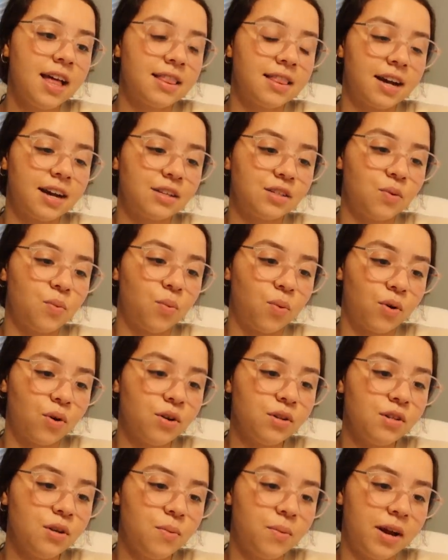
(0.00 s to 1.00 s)
that is a
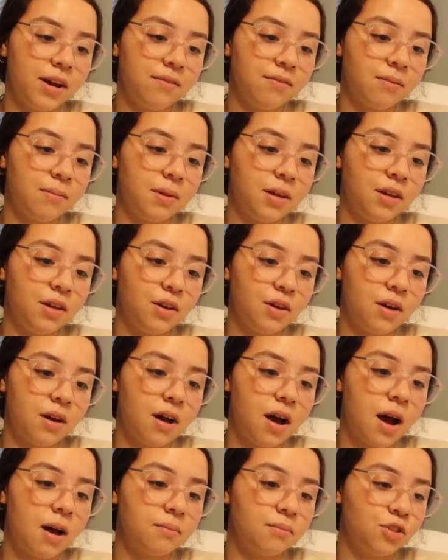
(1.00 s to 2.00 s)
world away from the
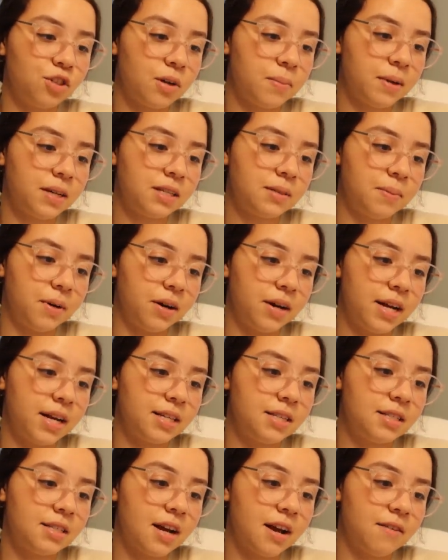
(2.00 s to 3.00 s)
humdrum
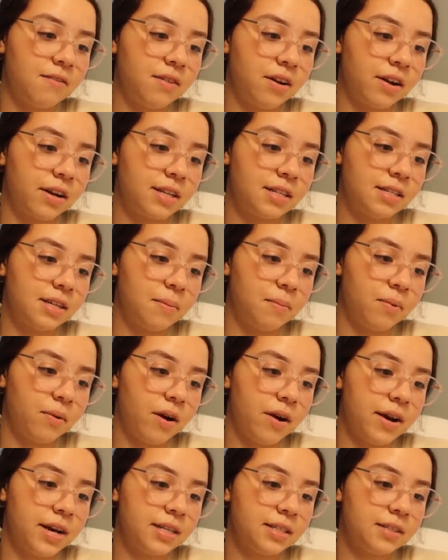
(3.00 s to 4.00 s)
experience of their
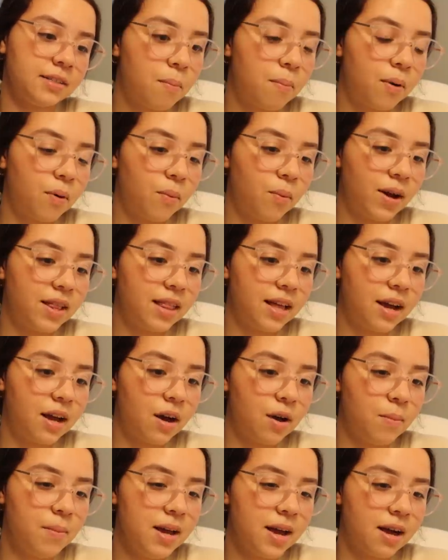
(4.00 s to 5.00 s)
contemporaries but when they
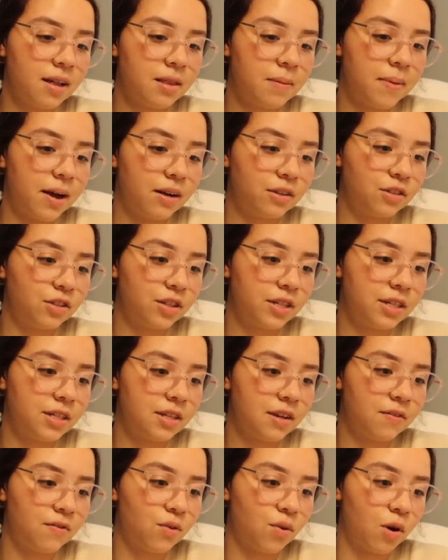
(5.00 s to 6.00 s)
go beyond the boundaries
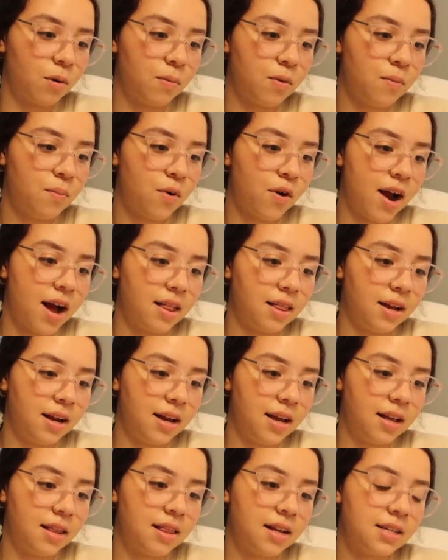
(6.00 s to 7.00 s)
of normal
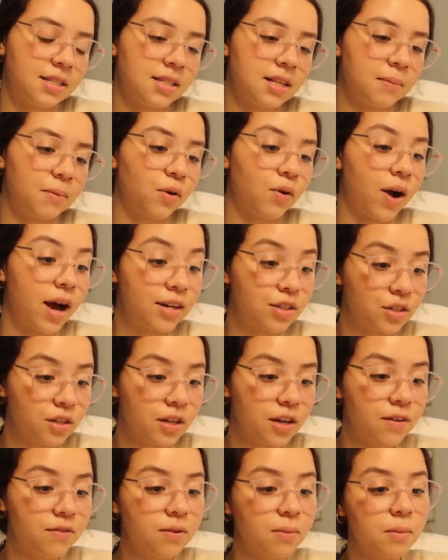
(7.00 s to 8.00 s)
morality they slip
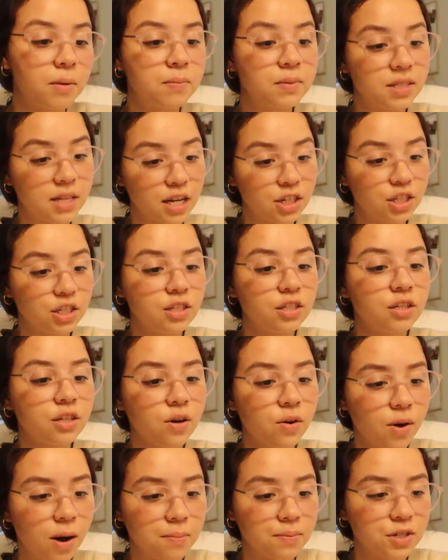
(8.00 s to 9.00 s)
gradually from obsession to
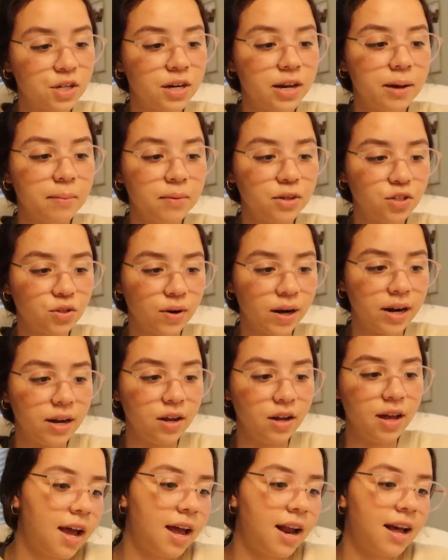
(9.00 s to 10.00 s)
corruption and
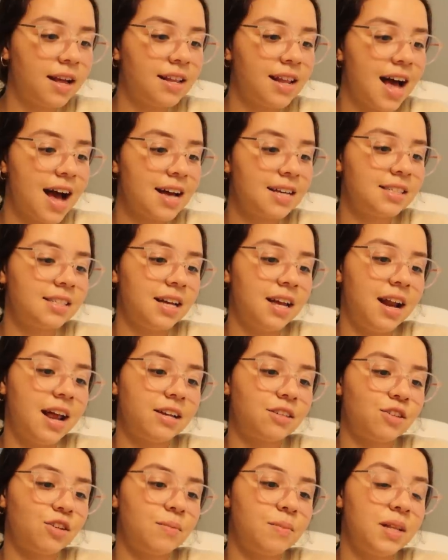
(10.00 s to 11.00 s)
betrayal and at last
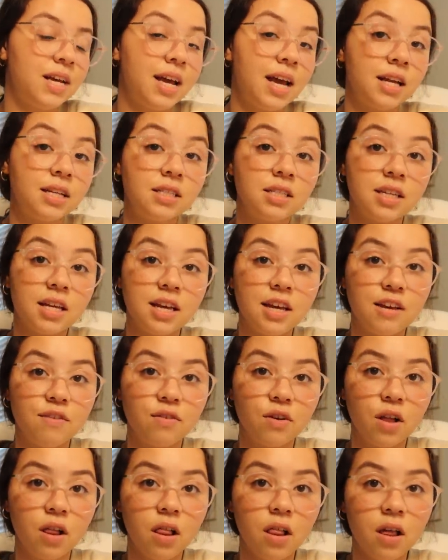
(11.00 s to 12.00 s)
inexorably into
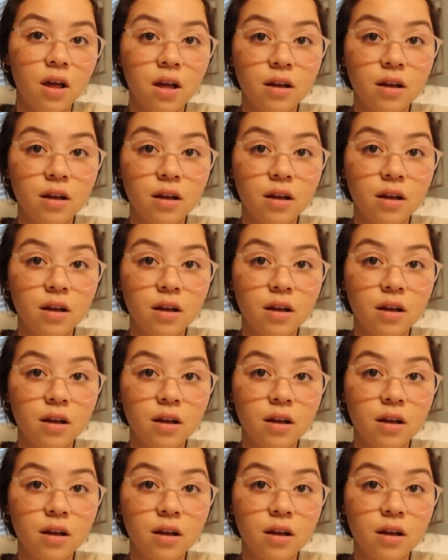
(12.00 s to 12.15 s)
evil